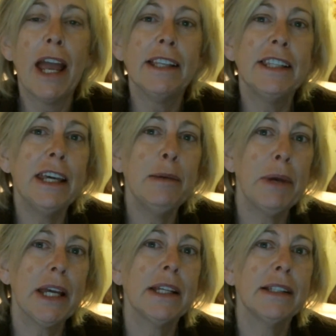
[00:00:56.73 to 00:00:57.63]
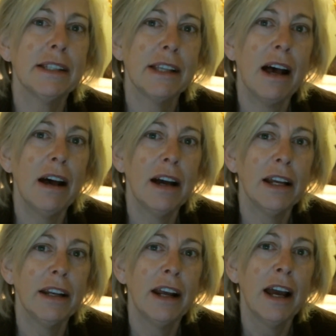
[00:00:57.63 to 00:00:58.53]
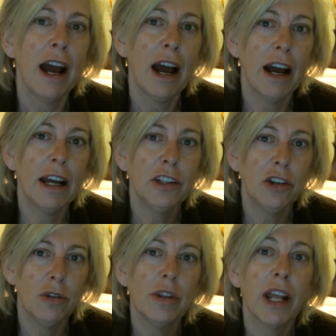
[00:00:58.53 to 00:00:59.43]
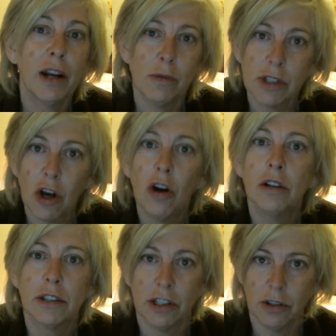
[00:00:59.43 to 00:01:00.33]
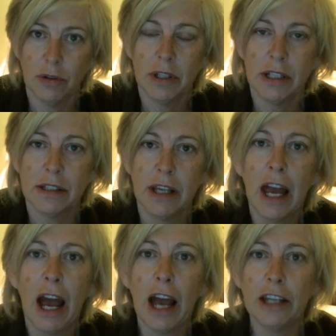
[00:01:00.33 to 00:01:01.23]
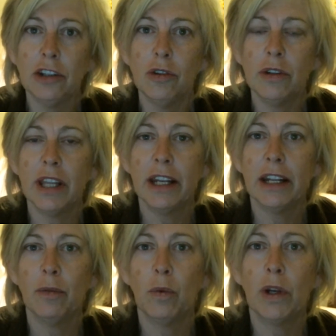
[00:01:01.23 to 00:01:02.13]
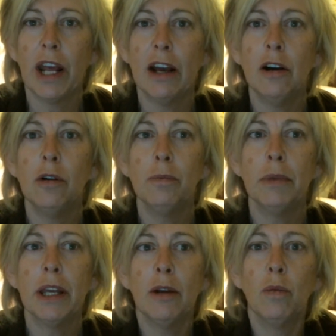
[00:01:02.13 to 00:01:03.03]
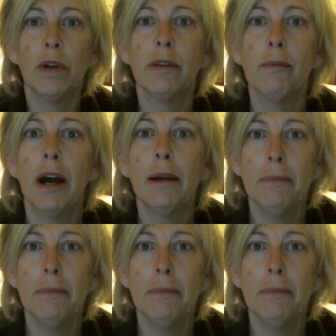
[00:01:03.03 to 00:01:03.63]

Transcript: Deep inside, I knew that I was called to do this. I knew that it would help me with my